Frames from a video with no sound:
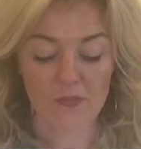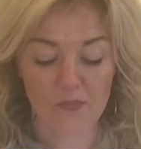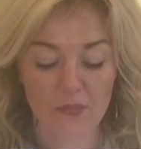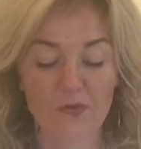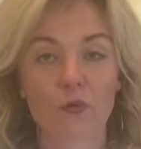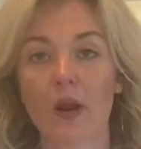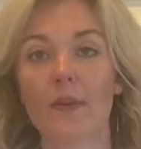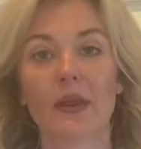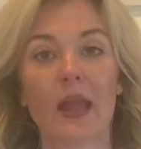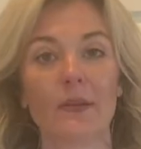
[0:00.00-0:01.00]
Before I
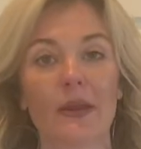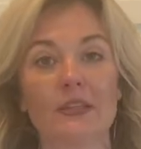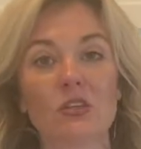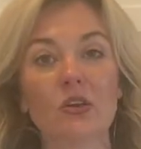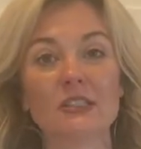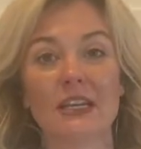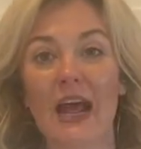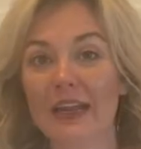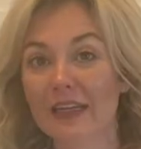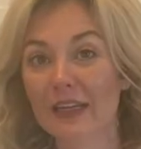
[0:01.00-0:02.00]
became a consultant,
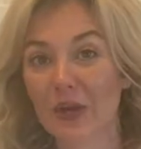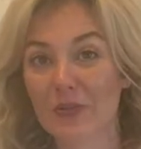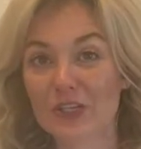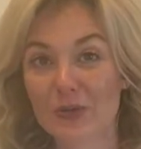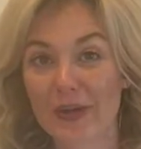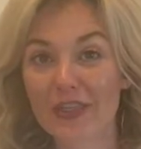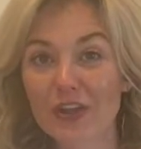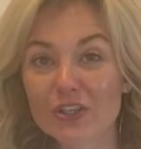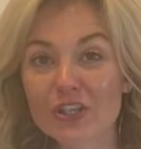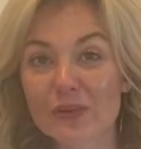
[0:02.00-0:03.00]
I didn't know much about
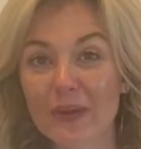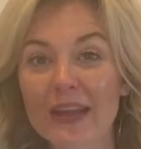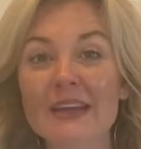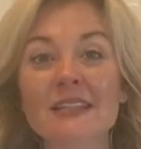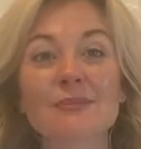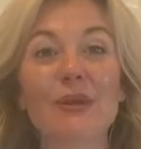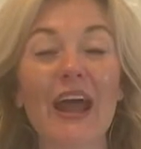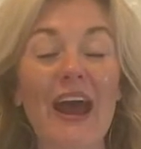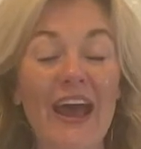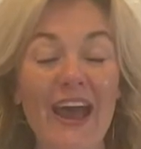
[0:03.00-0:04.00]
their sheet pans, but
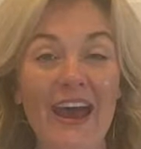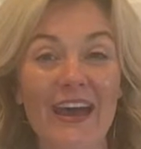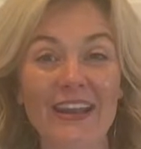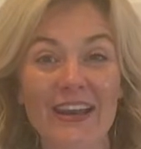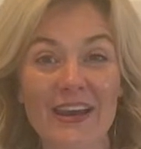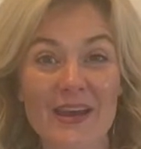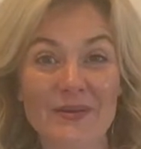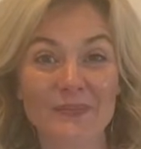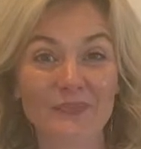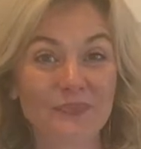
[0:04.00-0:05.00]
I had
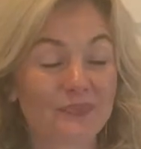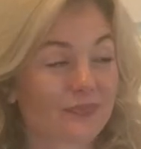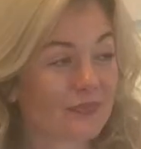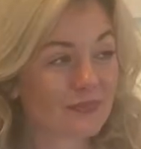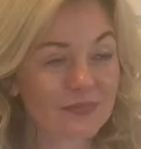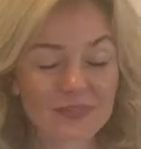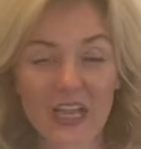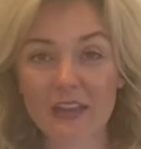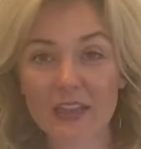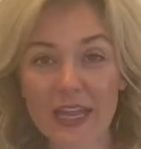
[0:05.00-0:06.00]

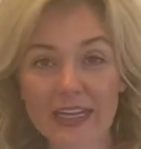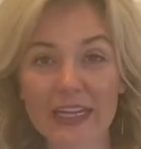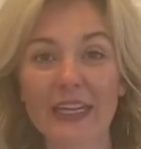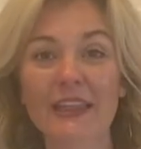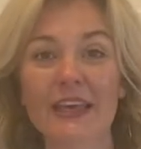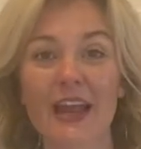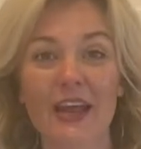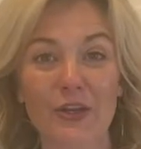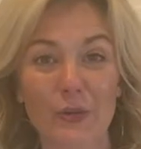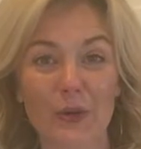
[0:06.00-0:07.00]
a lady that
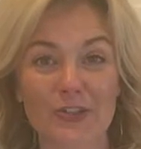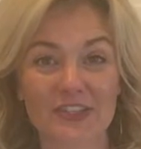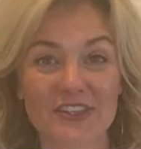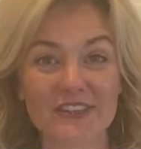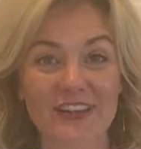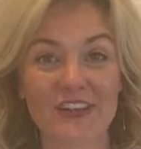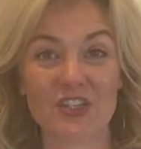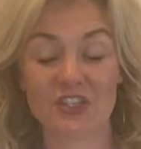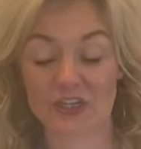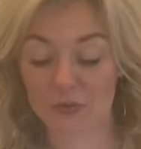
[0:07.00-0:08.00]
I knew personally.
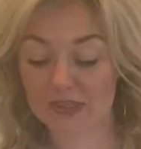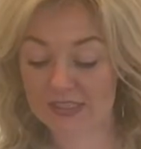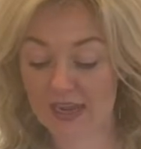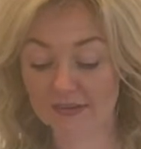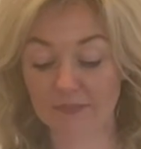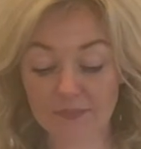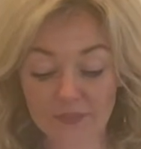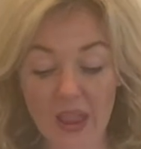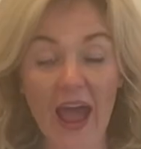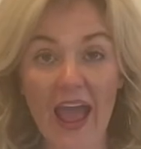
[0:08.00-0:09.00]
She was like,
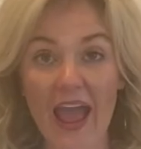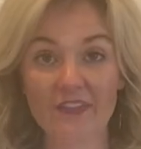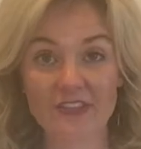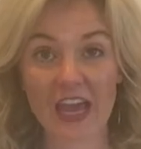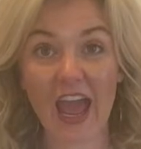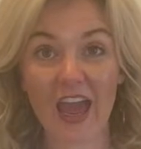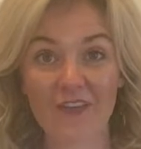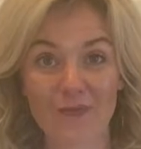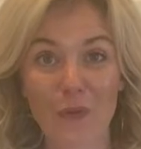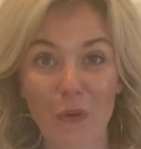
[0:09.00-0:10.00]
I have to
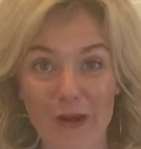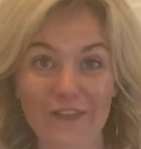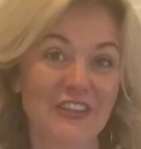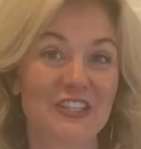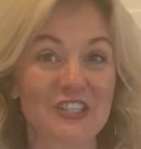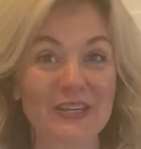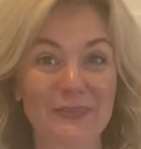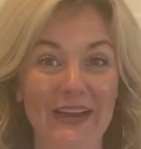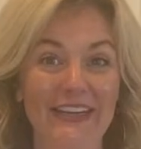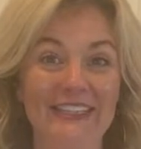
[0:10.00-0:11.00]
have more of these sheet
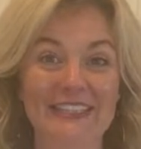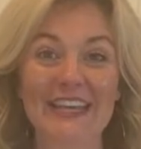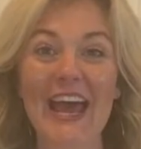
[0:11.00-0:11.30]
pans.